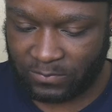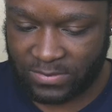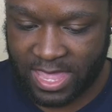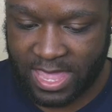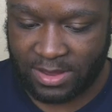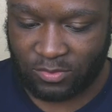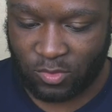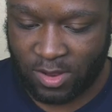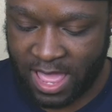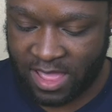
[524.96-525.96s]
And
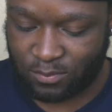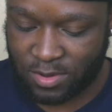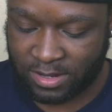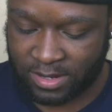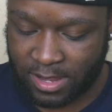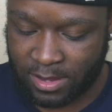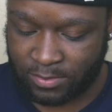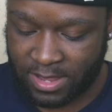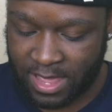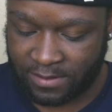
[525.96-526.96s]
we'll have Broadcom
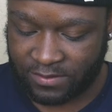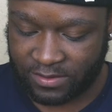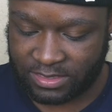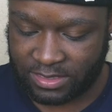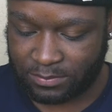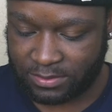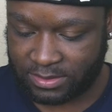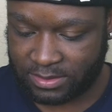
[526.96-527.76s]
at 15%.